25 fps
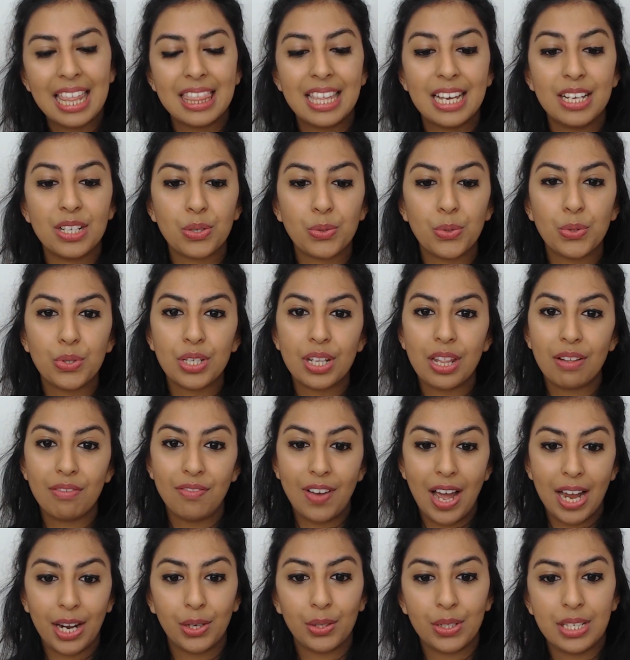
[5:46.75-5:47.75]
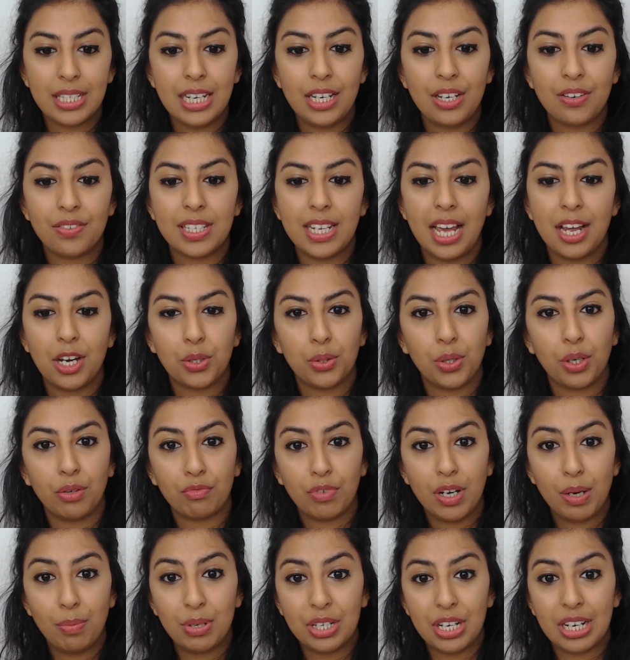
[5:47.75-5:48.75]
There's also the Faculty of Sexual
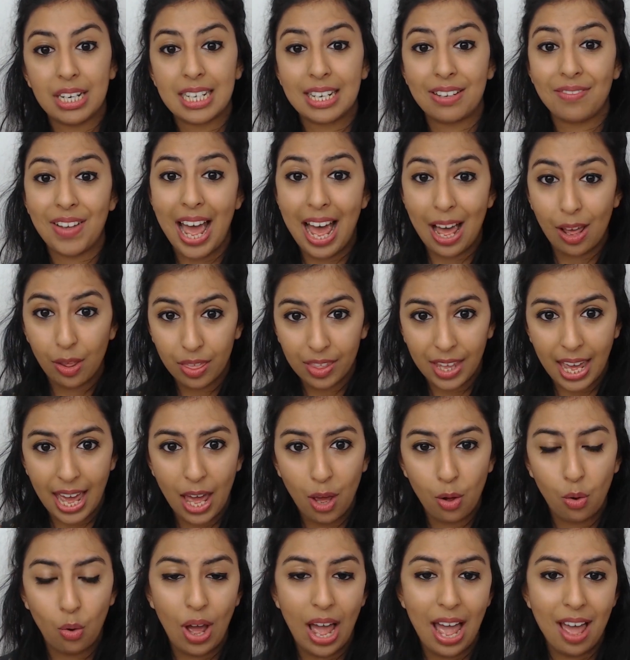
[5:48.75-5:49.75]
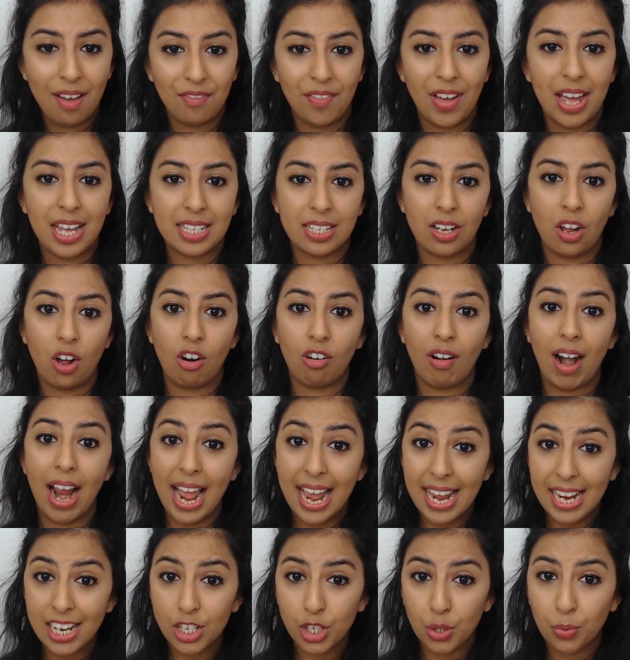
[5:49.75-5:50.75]
and Reproductive Healthcare, or
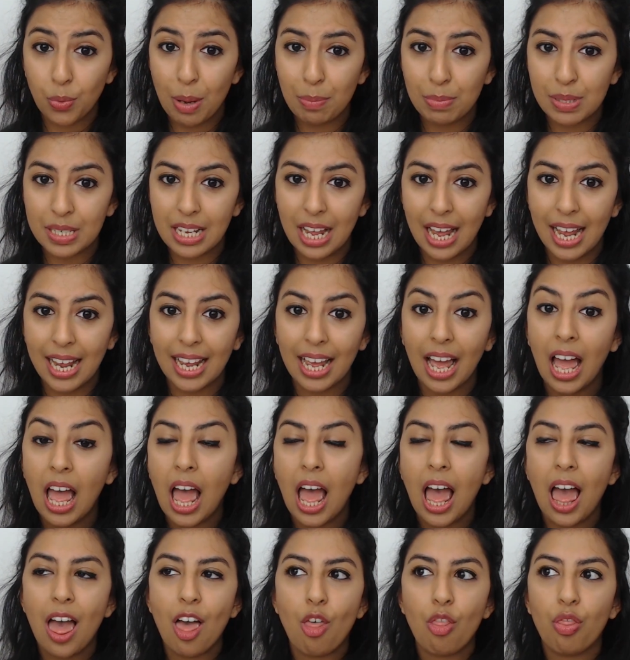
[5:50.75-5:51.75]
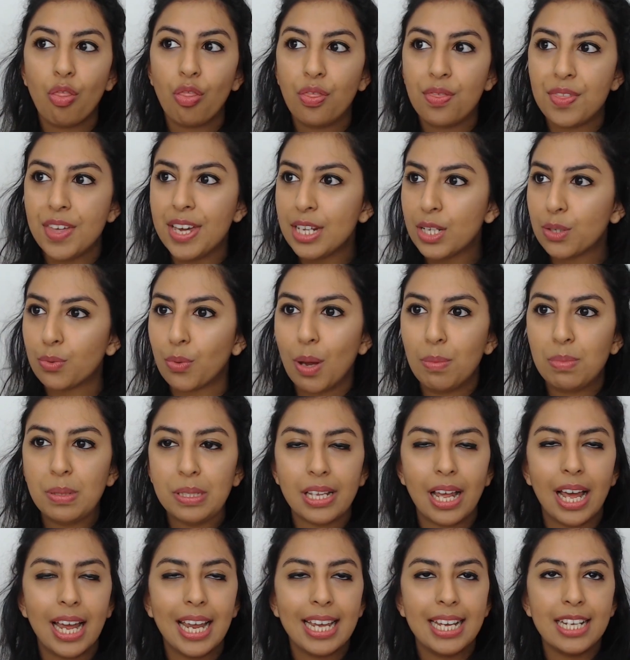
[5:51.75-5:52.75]
FSRH, website. This
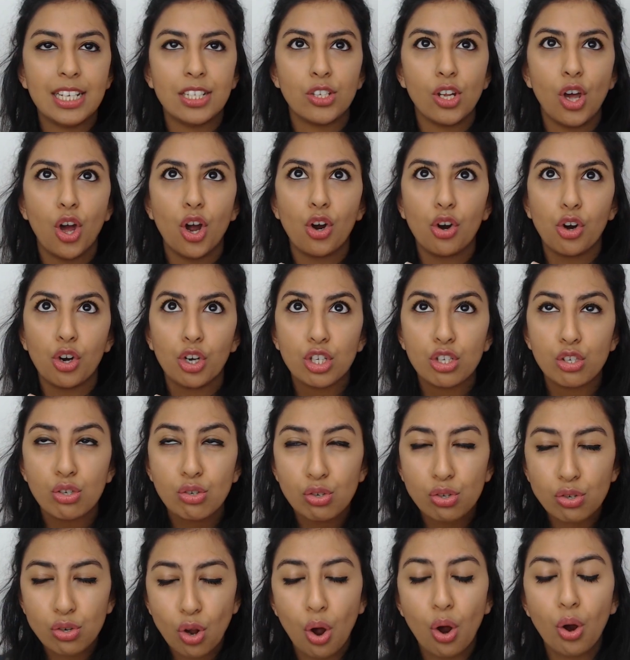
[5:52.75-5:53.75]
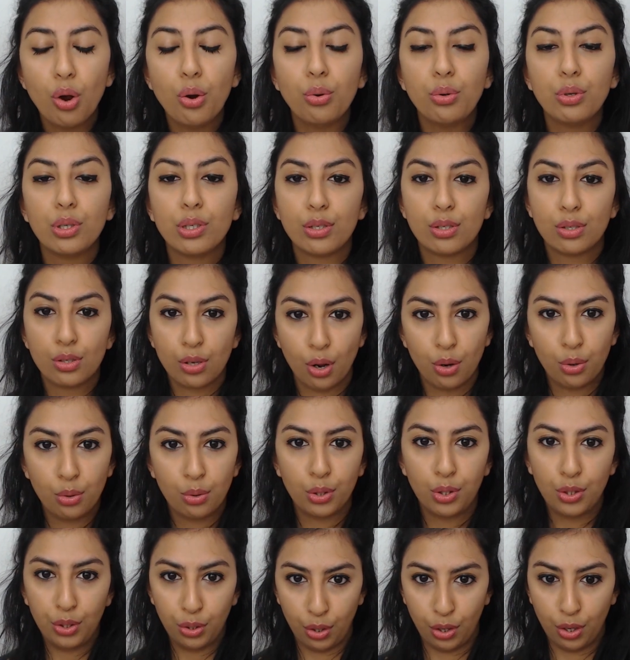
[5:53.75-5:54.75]
website is so,
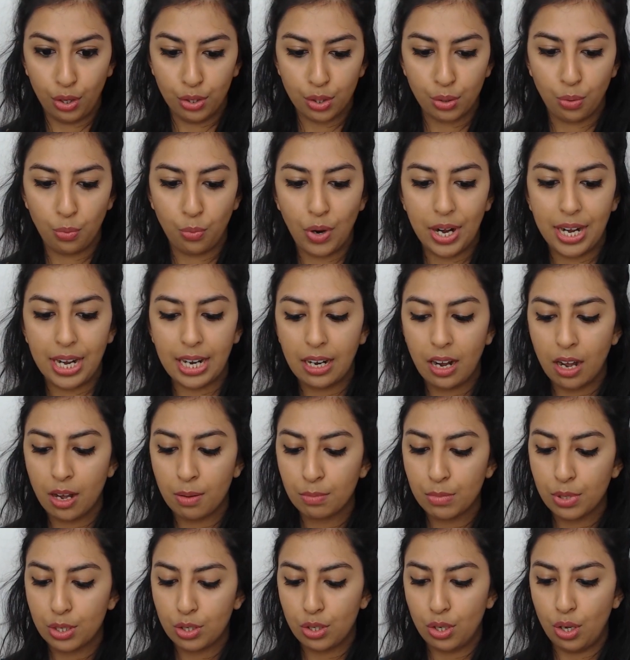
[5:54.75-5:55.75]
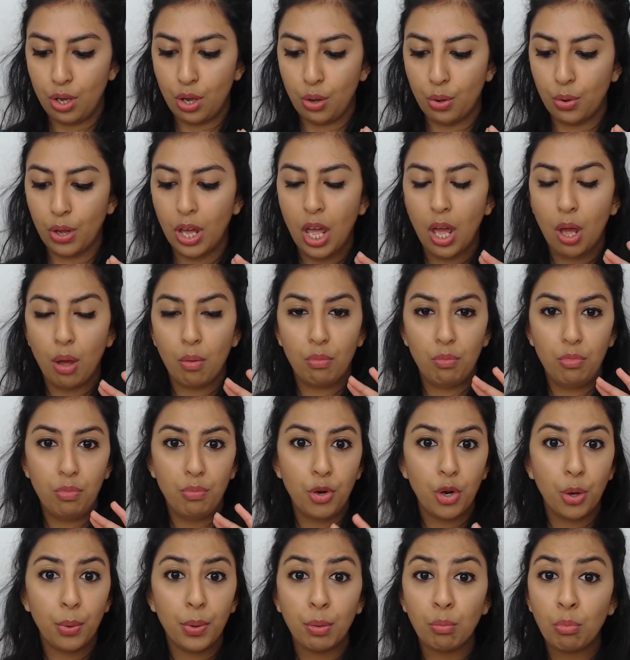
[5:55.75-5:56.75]
so good when it comes to
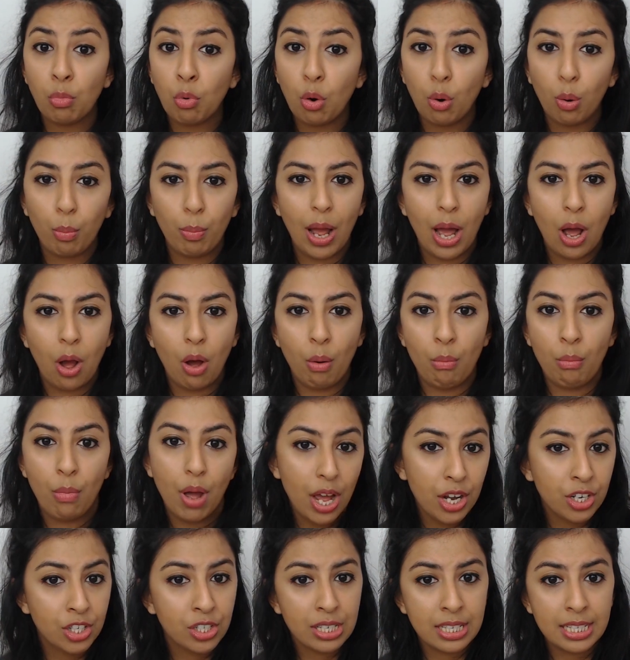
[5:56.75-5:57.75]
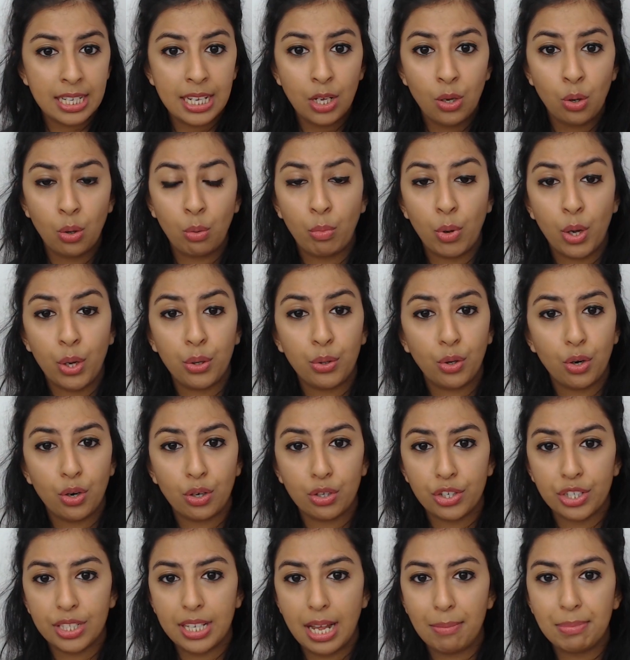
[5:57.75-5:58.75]
knowing more about emergency hormonal
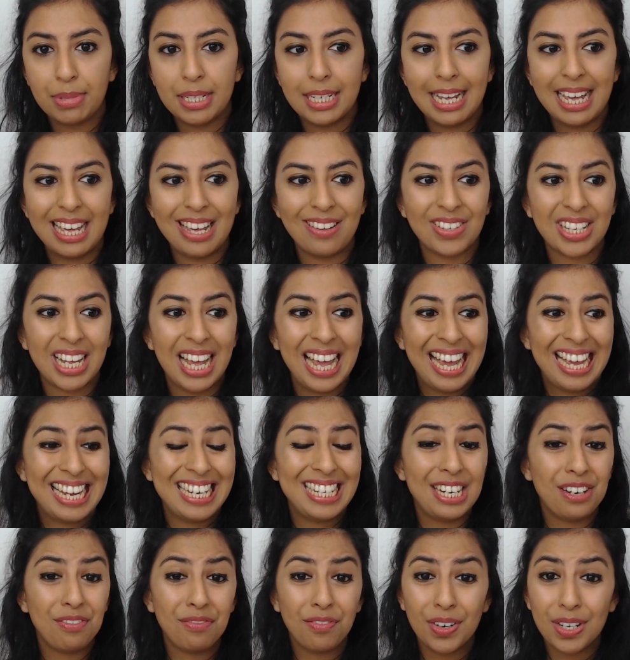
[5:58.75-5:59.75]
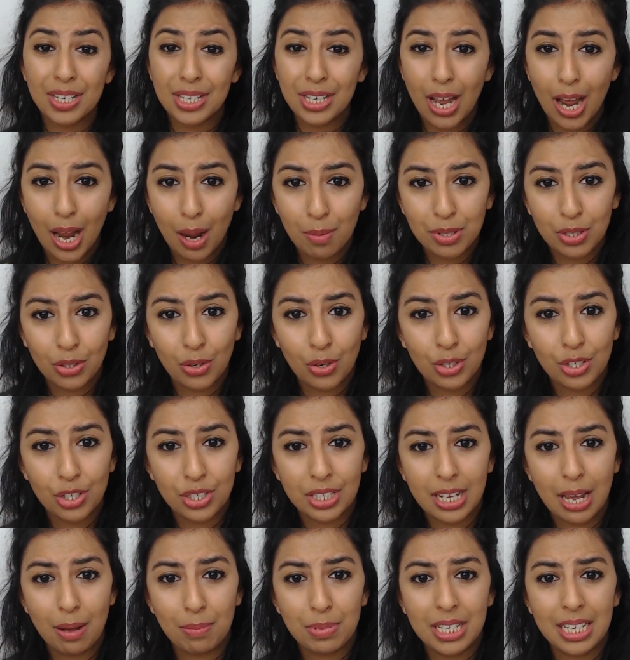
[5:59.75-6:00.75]
contraceptives, different types of
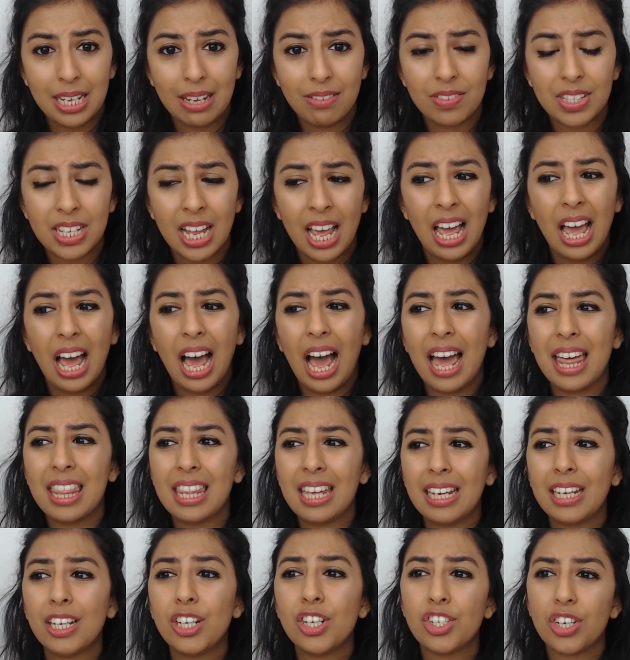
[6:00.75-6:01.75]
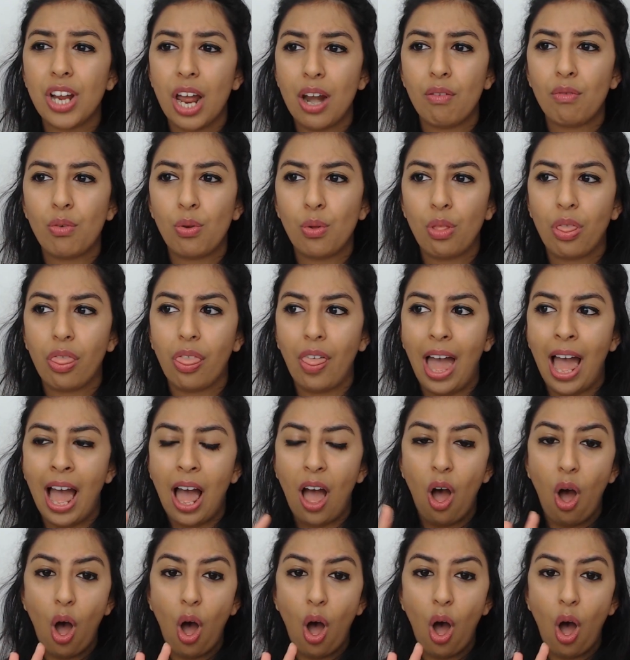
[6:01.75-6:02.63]
contraceptives. I think in general, that